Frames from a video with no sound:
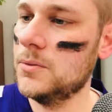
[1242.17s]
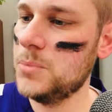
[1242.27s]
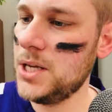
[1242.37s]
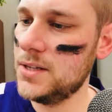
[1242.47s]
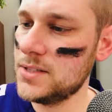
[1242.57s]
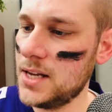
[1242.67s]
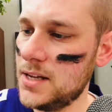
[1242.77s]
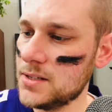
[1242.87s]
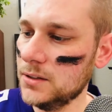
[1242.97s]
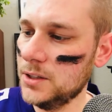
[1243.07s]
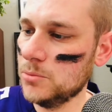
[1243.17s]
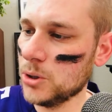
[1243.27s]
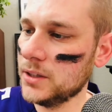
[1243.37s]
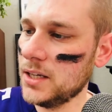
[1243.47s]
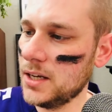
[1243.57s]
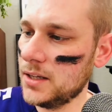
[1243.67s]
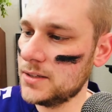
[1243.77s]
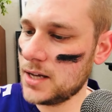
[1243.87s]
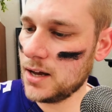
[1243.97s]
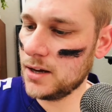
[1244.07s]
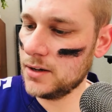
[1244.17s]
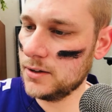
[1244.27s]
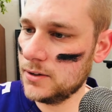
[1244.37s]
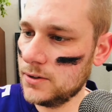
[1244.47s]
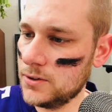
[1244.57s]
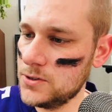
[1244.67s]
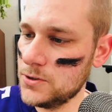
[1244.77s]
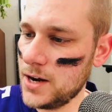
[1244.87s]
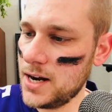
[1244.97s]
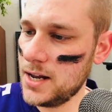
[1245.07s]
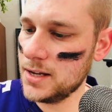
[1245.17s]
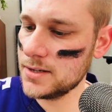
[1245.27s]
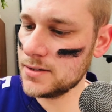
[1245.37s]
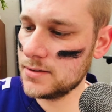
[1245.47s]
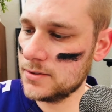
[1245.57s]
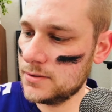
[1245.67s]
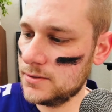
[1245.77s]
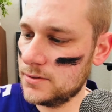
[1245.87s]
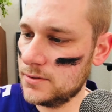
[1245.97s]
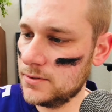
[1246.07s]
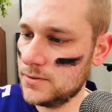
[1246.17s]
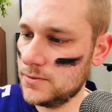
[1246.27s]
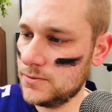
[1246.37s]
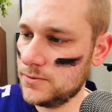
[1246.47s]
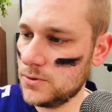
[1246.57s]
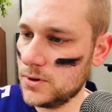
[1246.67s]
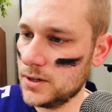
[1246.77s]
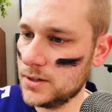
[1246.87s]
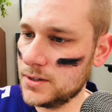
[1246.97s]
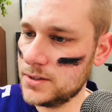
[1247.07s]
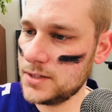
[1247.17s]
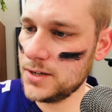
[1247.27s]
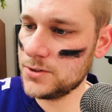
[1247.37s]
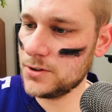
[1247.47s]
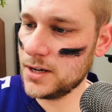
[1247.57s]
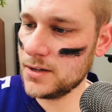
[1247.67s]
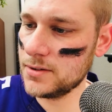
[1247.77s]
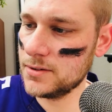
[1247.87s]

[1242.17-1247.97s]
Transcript: PSA is a little more lenient on grading for centering.